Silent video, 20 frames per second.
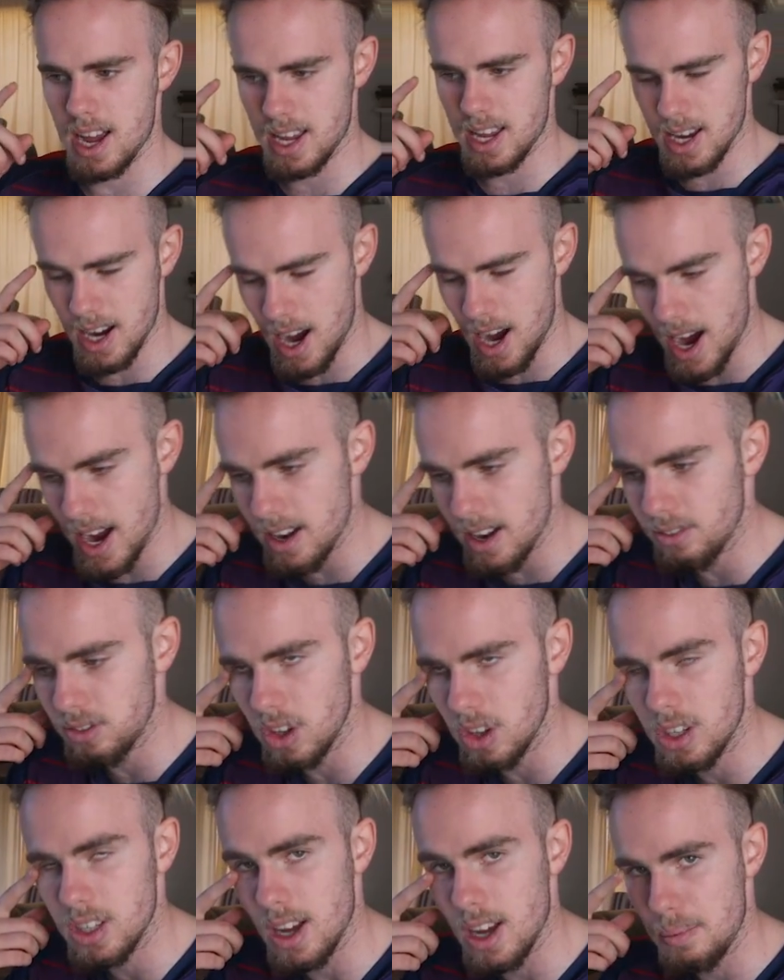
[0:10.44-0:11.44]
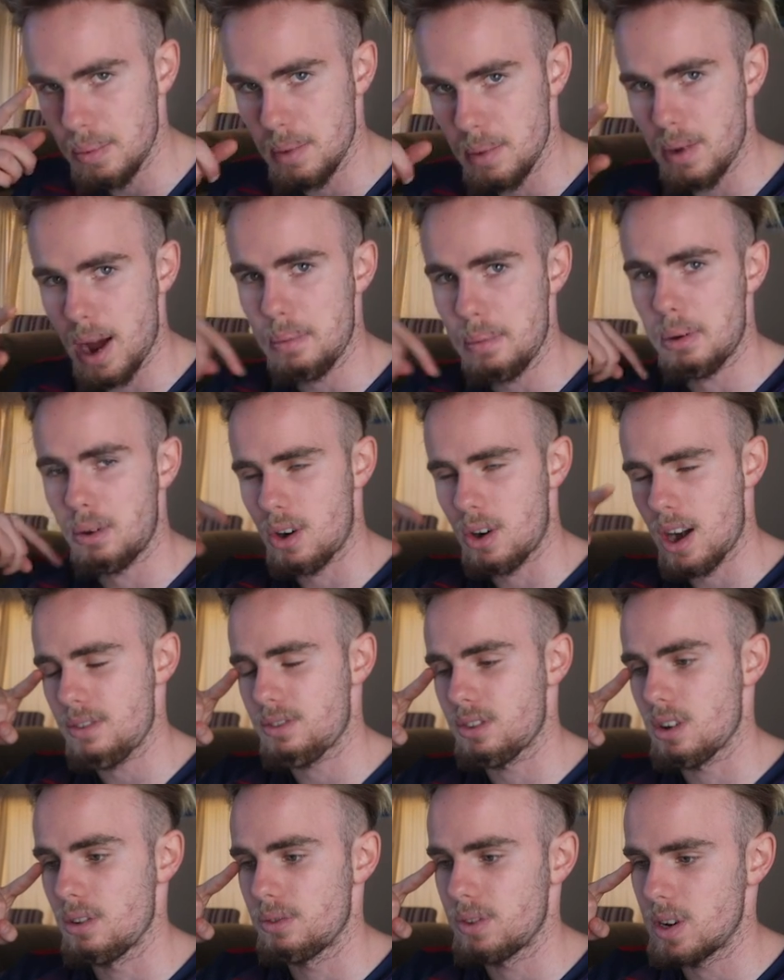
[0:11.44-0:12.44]
kind of looked up in my
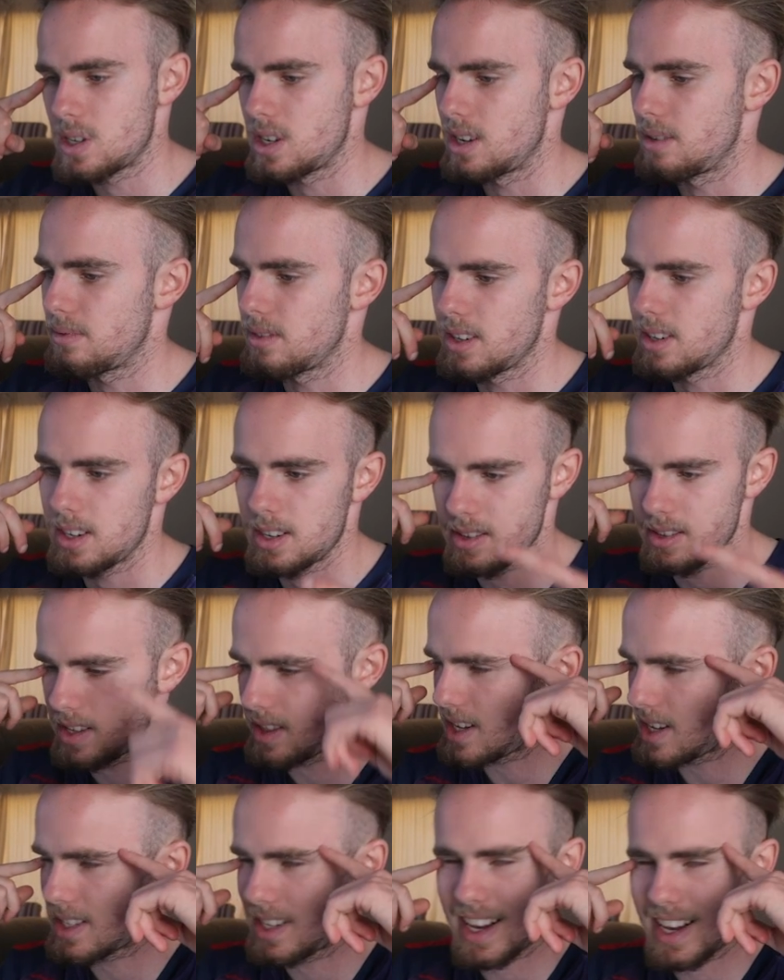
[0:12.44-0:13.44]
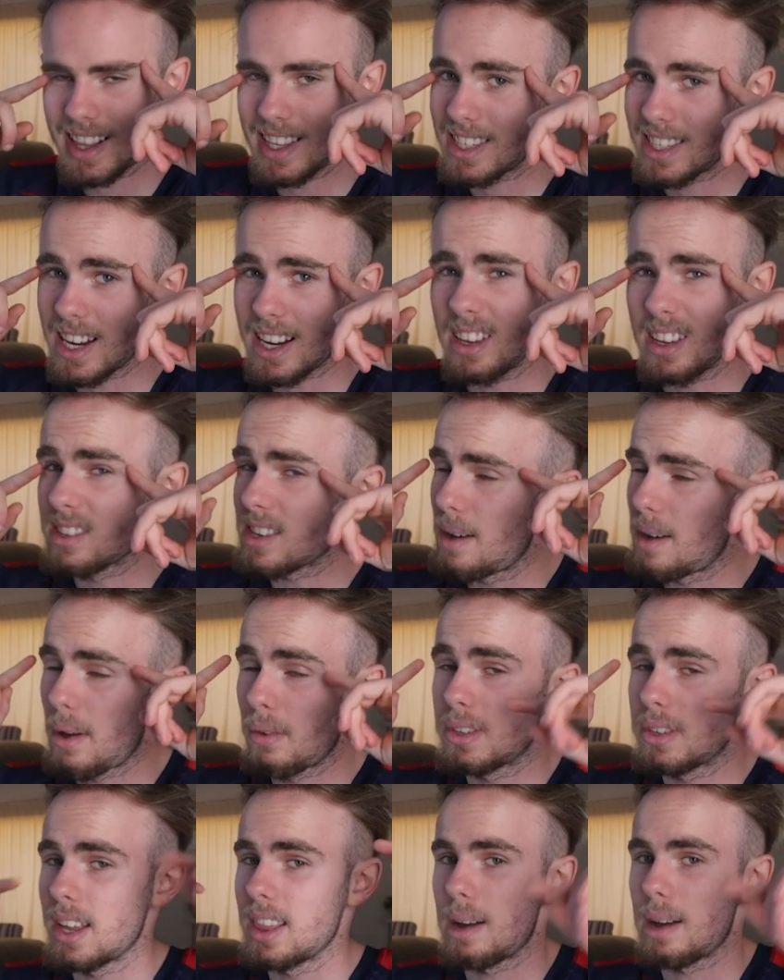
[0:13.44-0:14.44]
peripheral vision. That's like the second time
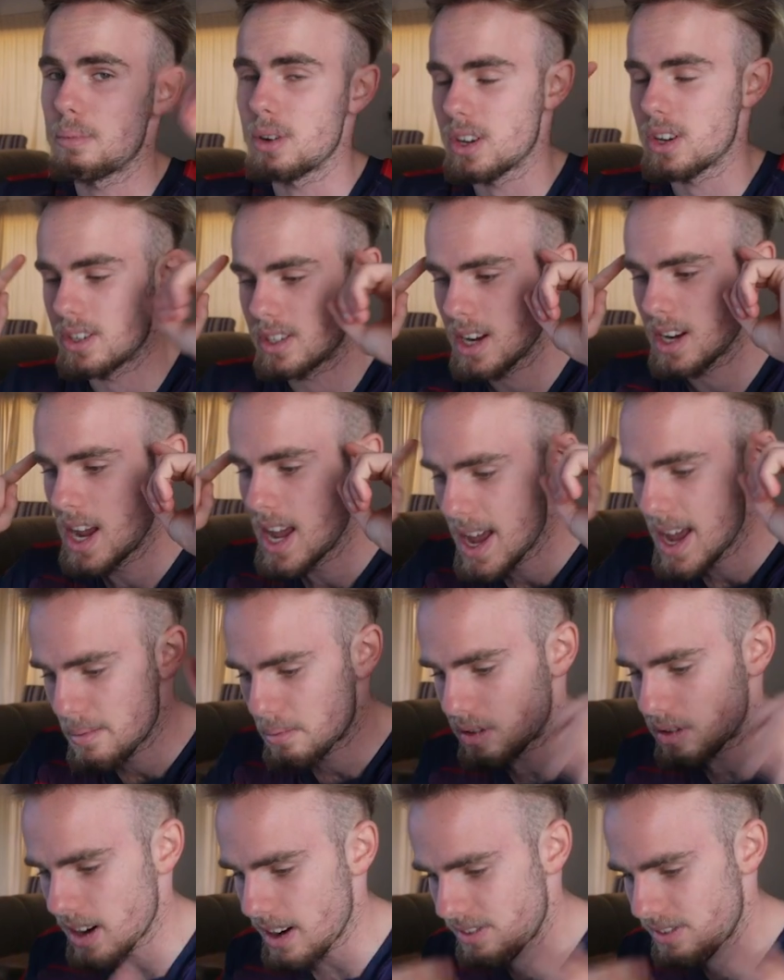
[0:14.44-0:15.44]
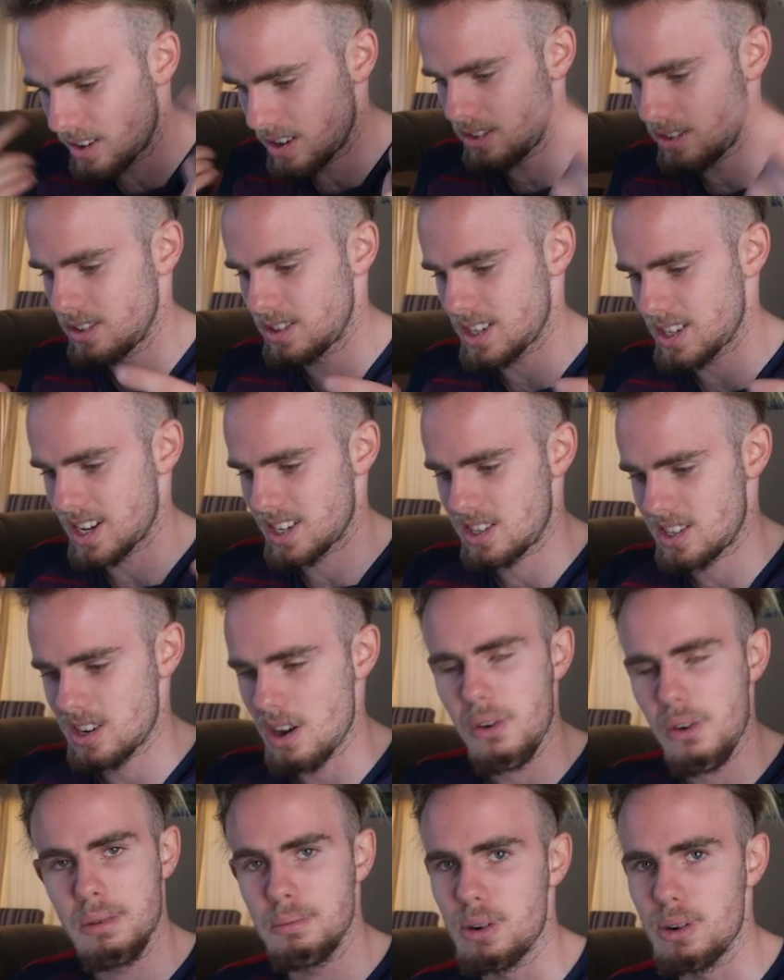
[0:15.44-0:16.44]
I've said that because peripherals are
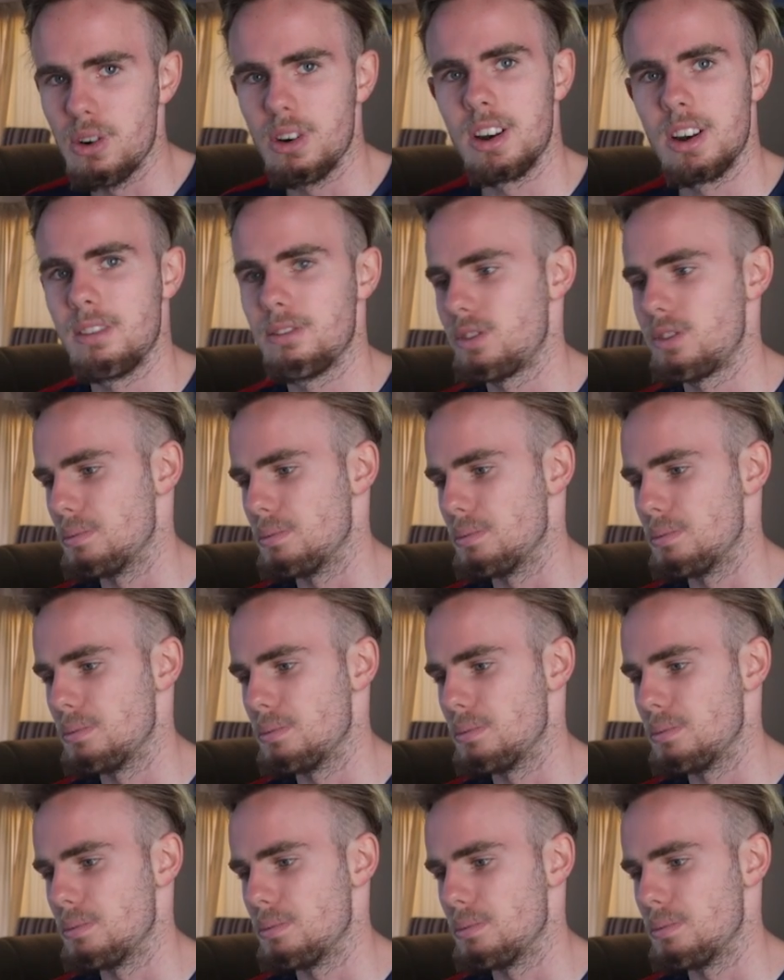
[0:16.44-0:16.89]
so important in